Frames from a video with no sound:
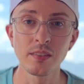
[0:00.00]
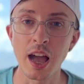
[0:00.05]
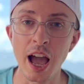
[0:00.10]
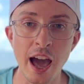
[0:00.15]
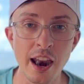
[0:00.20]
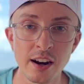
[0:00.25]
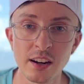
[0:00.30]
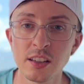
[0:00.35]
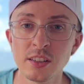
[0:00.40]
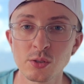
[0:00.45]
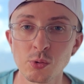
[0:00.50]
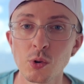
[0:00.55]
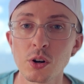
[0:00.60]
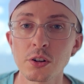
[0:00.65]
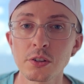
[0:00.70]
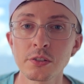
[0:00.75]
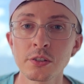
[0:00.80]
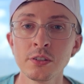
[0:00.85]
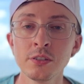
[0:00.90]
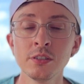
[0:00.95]
out of this
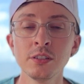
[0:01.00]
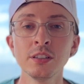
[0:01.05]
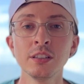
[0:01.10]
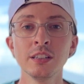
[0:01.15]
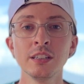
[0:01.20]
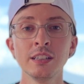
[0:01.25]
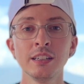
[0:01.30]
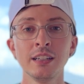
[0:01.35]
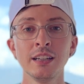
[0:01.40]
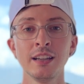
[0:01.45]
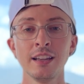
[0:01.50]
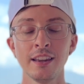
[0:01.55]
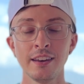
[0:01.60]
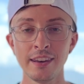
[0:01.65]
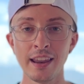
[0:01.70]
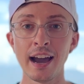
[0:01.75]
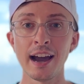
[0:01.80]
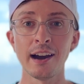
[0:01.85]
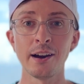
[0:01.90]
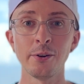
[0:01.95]
world.
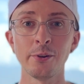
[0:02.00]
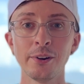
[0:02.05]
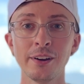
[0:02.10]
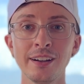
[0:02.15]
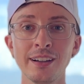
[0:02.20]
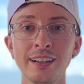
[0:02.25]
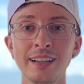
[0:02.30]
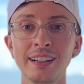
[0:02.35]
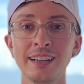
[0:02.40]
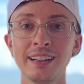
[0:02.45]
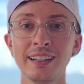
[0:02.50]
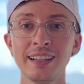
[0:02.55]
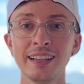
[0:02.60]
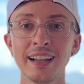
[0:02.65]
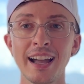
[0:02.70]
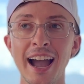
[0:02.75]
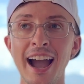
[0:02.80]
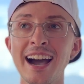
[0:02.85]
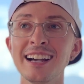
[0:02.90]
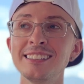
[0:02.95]
Now,
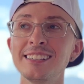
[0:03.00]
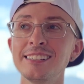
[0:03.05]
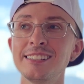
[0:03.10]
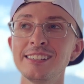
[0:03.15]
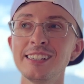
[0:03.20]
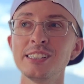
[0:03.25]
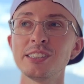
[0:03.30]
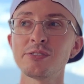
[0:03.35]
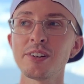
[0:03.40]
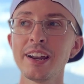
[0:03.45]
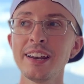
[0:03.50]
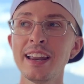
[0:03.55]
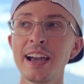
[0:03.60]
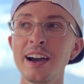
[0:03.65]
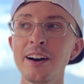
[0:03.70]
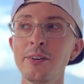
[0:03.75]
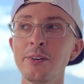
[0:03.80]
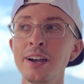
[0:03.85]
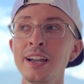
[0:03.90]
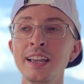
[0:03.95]
as it sits right
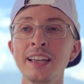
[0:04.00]
now,